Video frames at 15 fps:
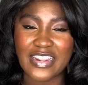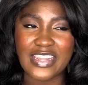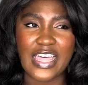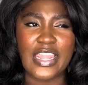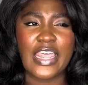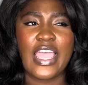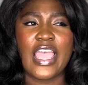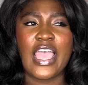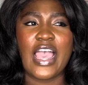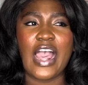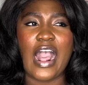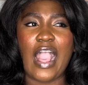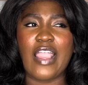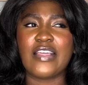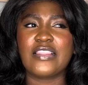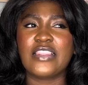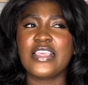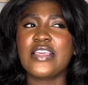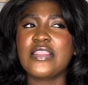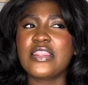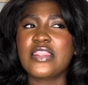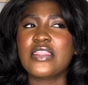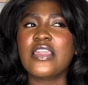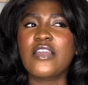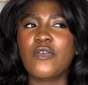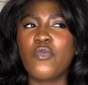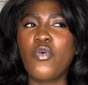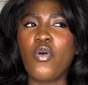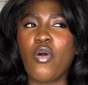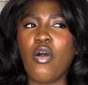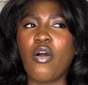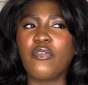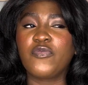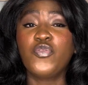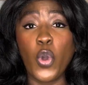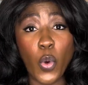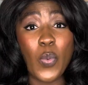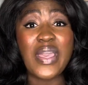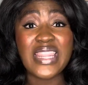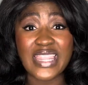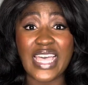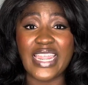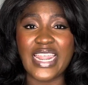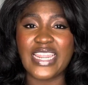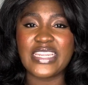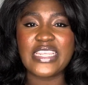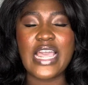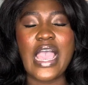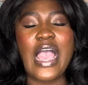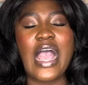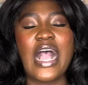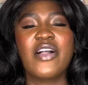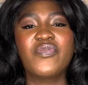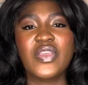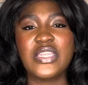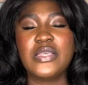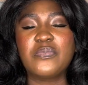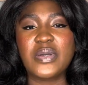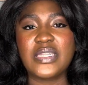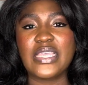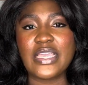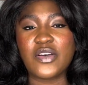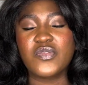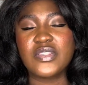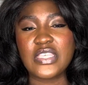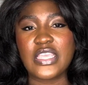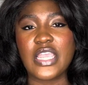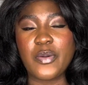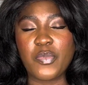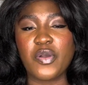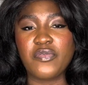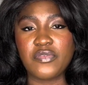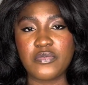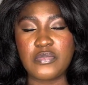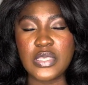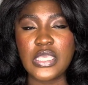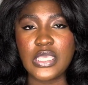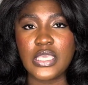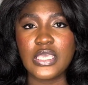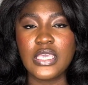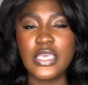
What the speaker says: That I didn't think more of, knowing that I didn't have anybody else here apart from me,